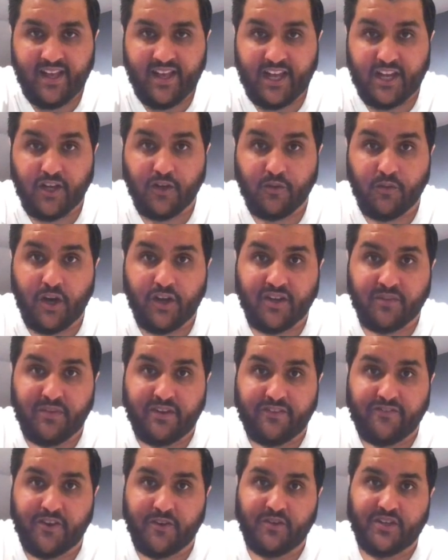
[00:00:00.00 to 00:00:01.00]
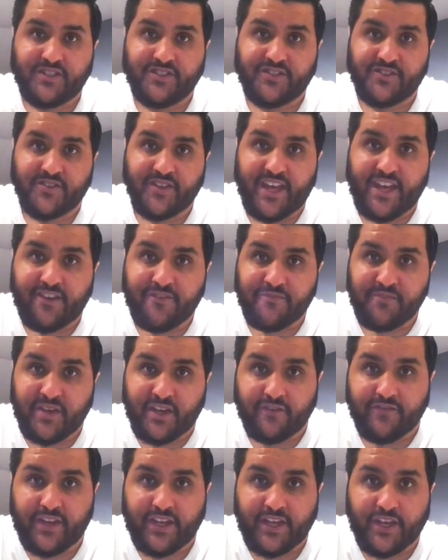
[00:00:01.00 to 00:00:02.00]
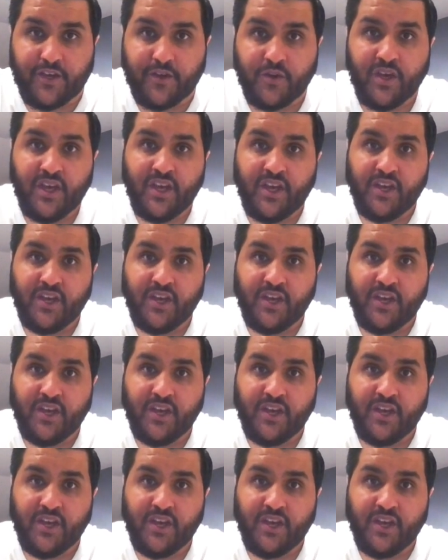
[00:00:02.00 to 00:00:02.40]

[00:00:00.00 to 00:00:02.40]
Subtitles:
Hello, welcome everyone to the FPL video.